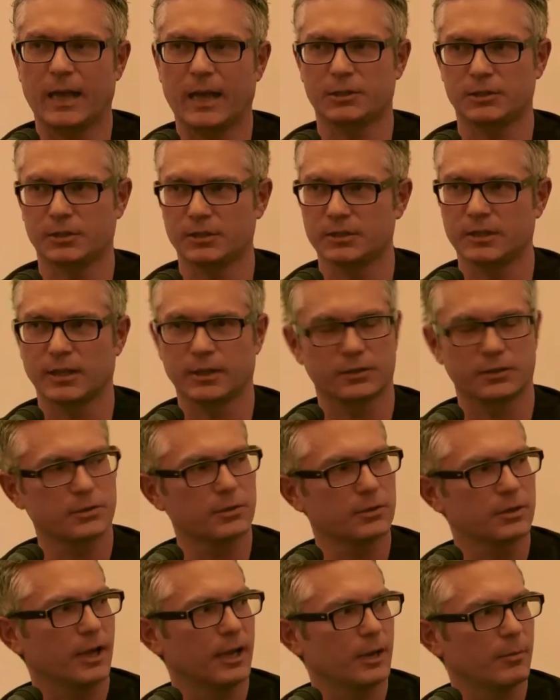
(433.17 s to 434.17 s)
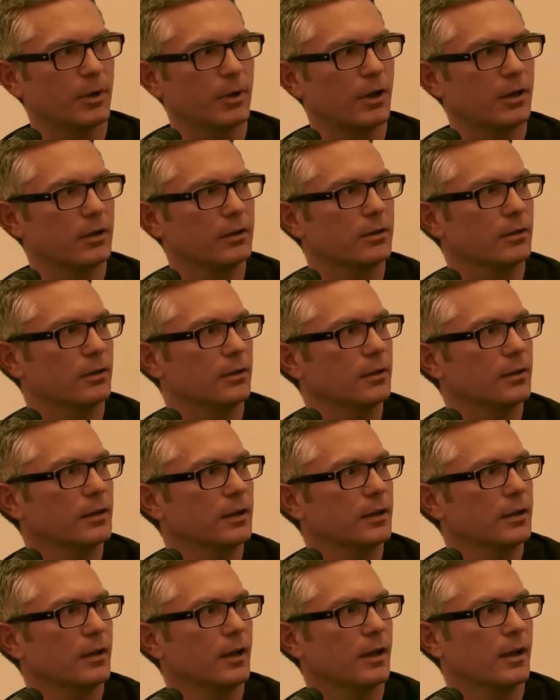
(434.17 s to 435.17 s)
actions that are so
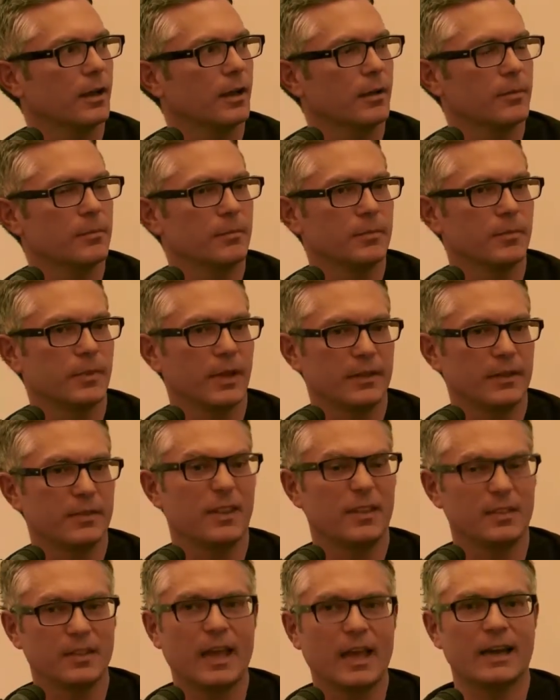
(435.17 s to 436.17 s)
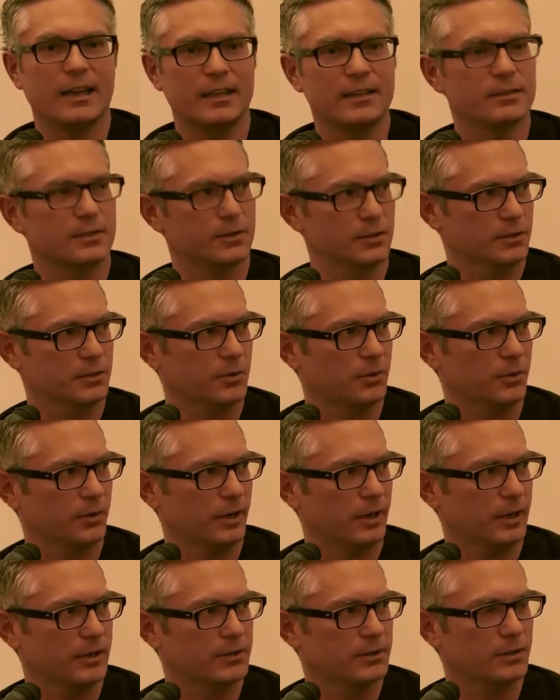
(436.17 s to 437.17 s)
diabolical. Um, that, that that is the
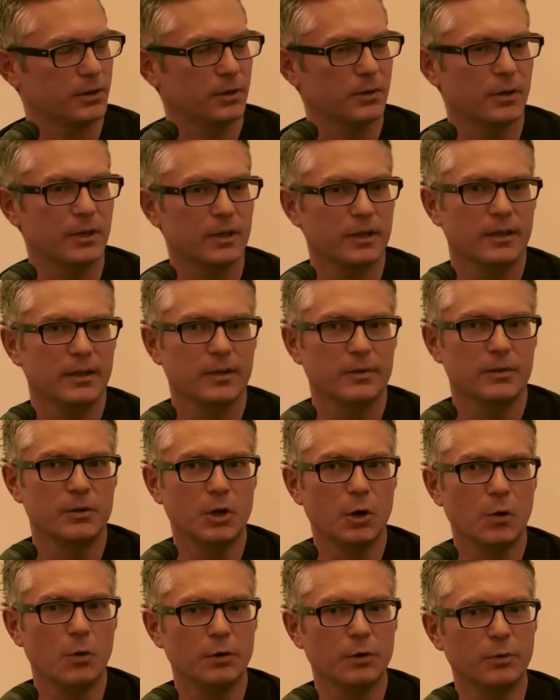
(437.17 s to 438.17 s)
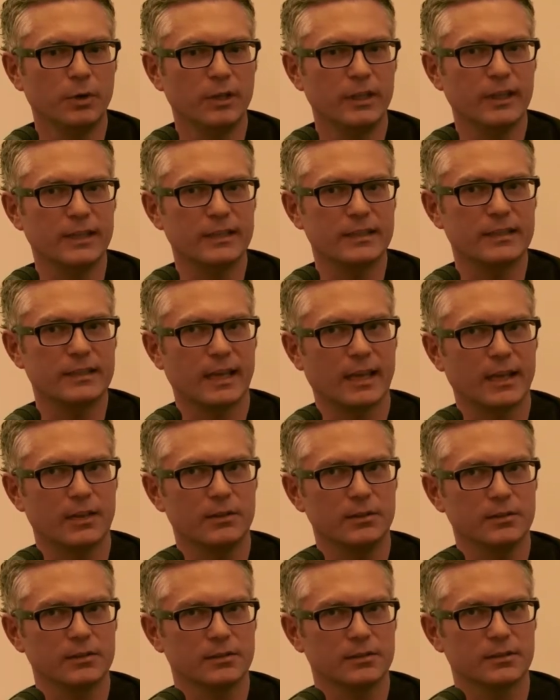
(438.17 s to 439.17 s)
story. And so no one really
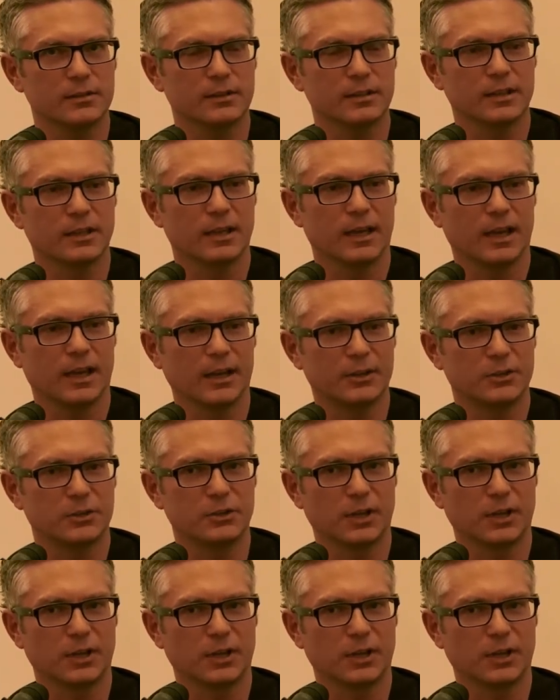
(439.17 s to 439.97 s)
tells a,